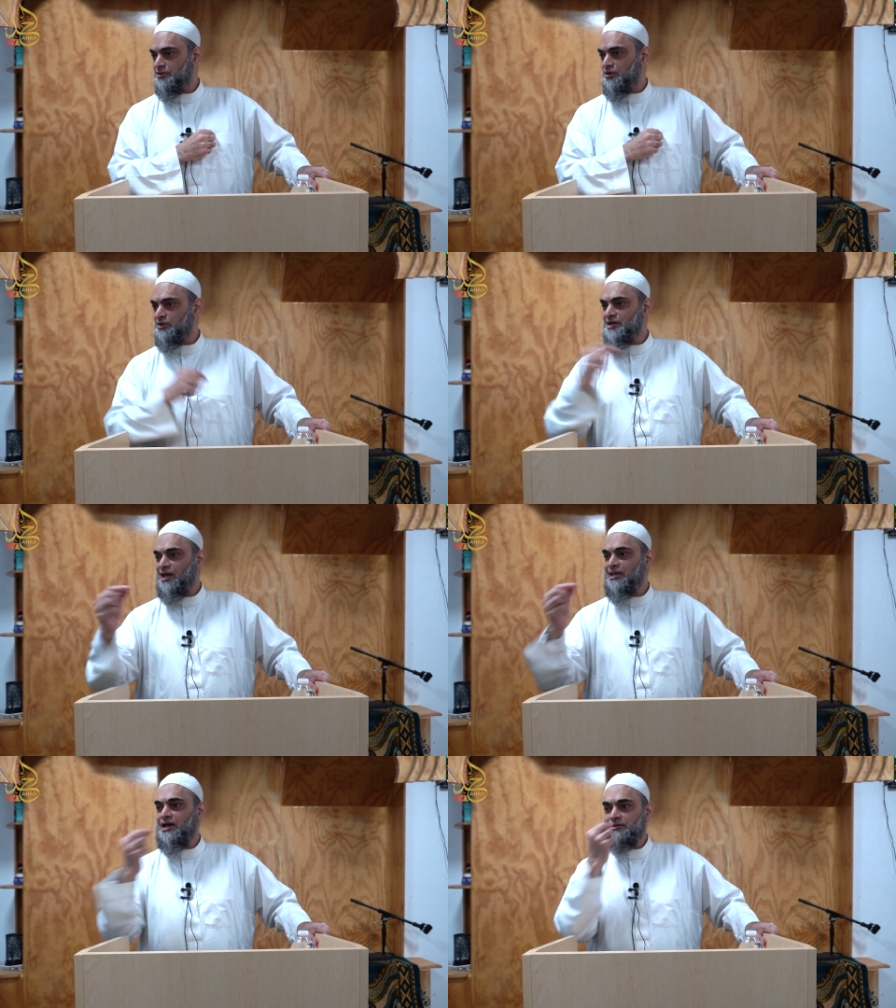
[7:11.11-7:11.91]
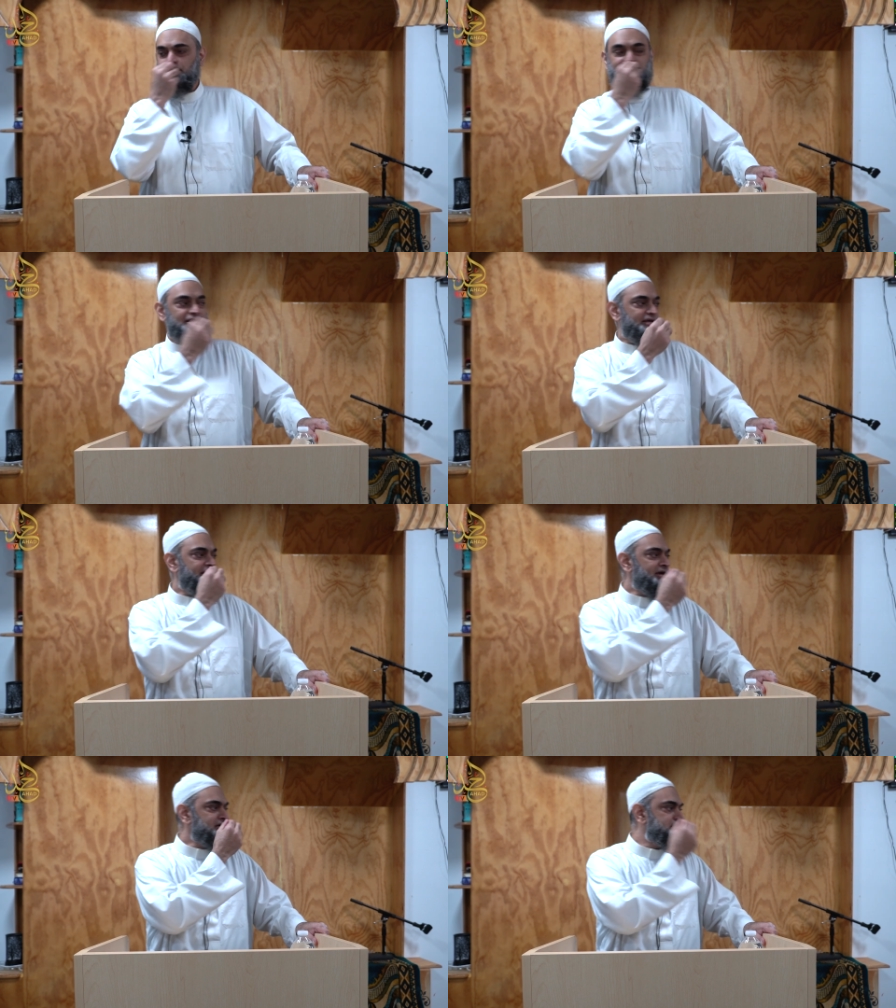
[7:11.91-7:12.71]
Oh Ya Allah,
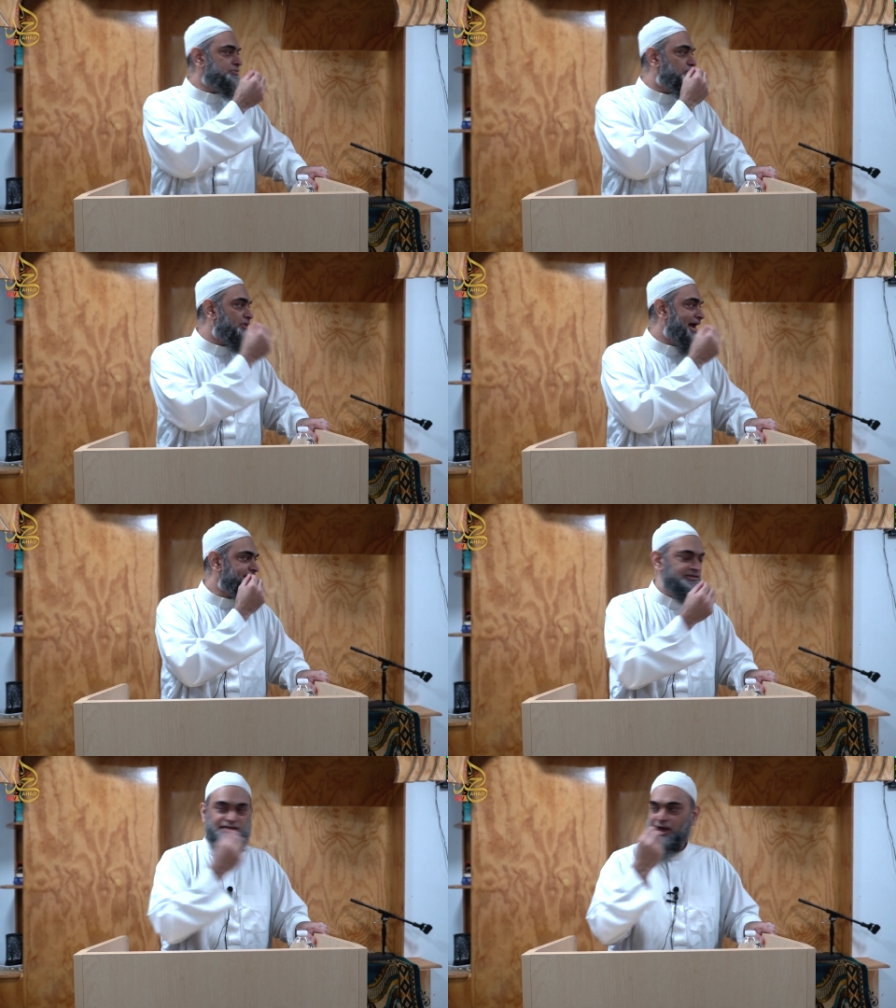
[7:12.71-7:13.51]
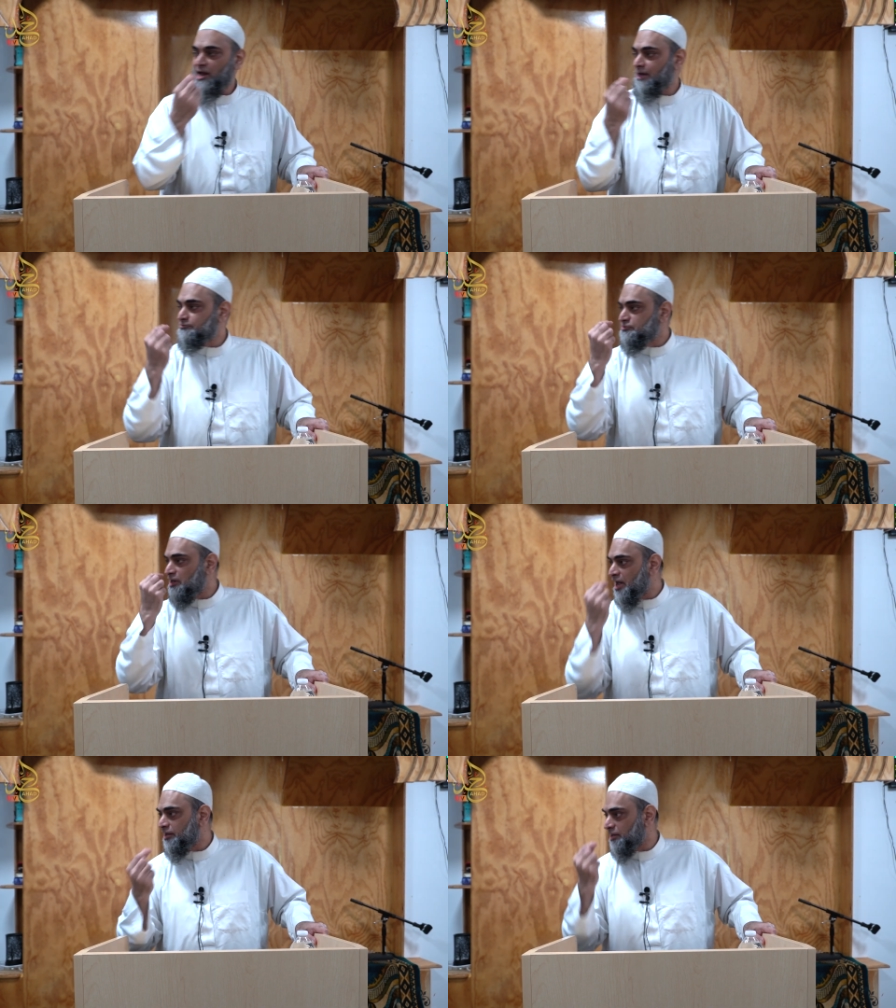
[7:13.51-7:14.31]
each breath that I'm
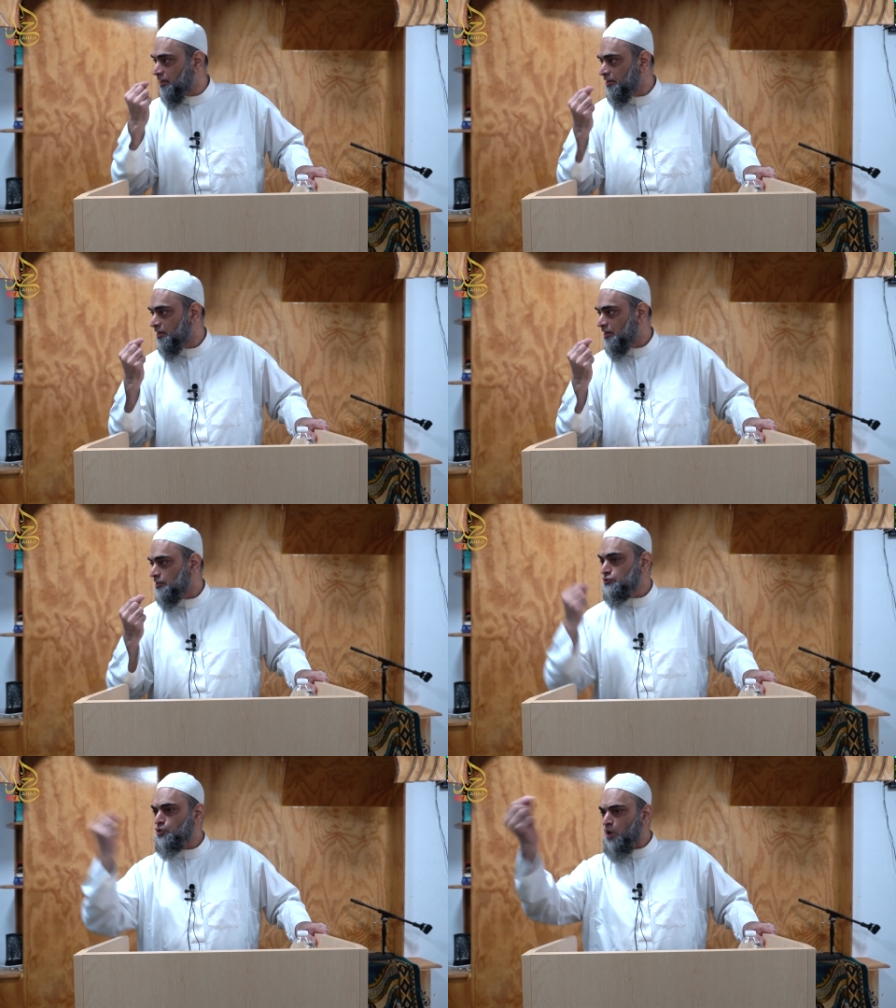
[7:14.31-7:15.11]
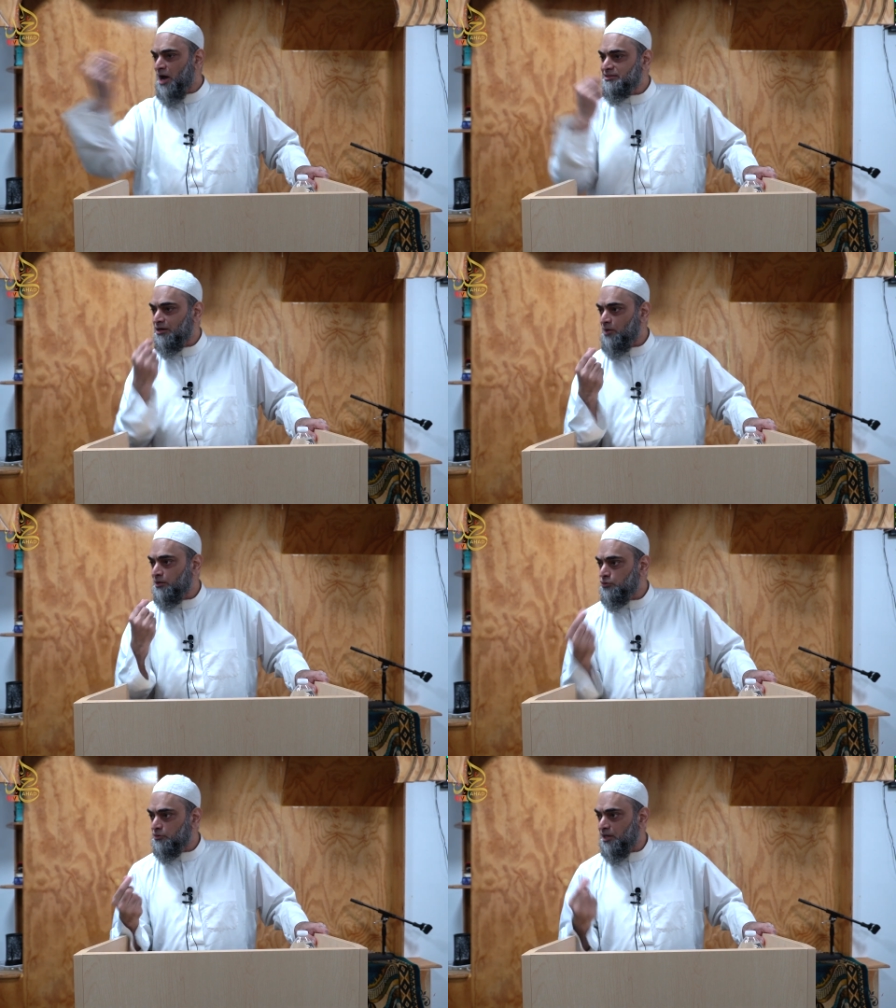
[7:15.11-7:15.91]
taking, you are the one
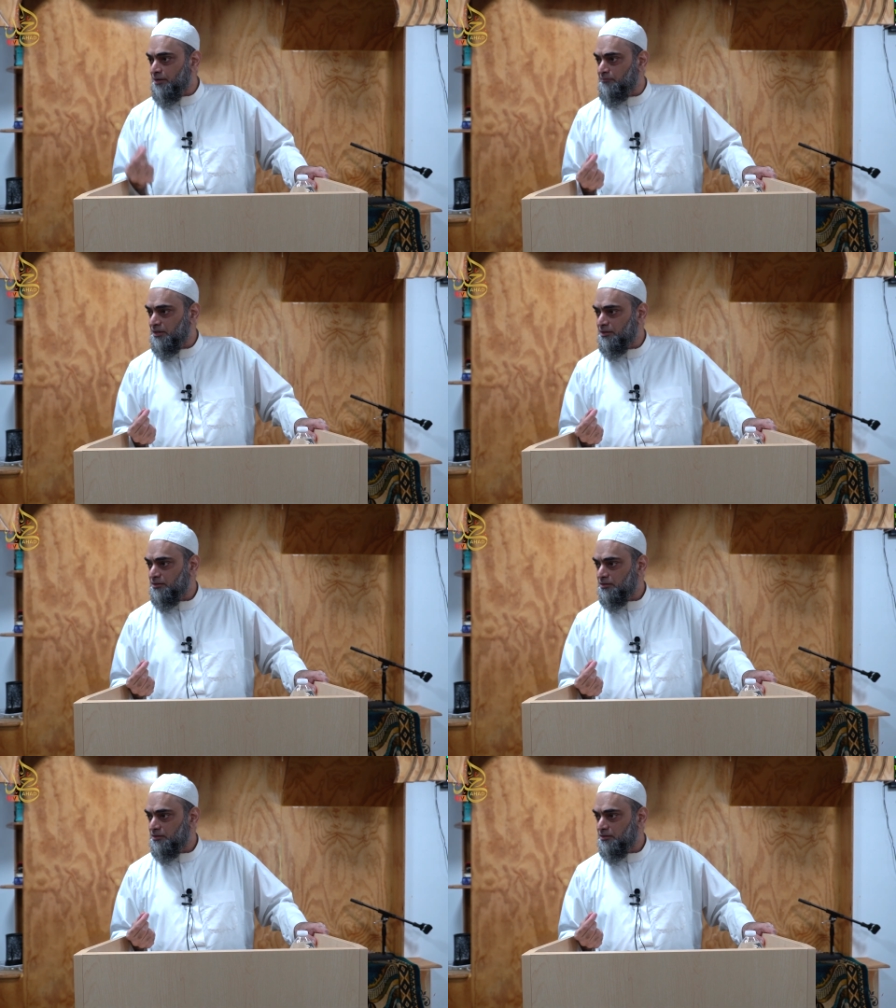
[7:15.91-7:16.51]
who gave me.